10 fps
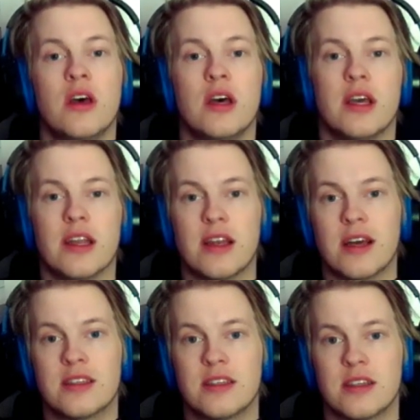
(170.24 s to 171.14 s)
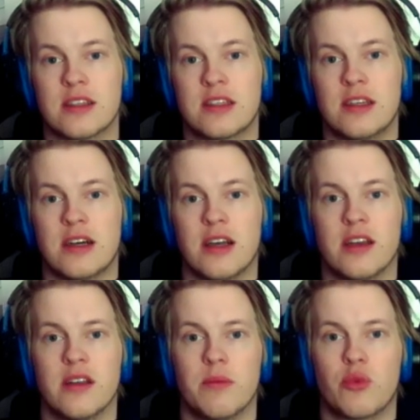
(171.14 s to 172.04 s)
In
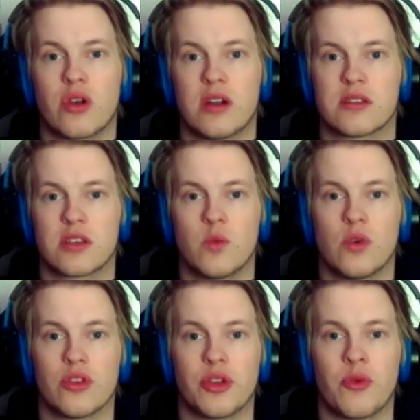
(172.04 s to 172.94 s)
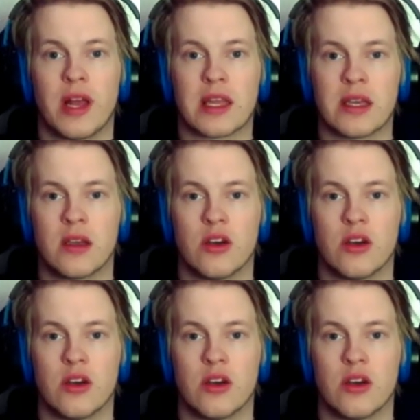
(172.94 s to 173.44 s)
1999, Bugalski won the rally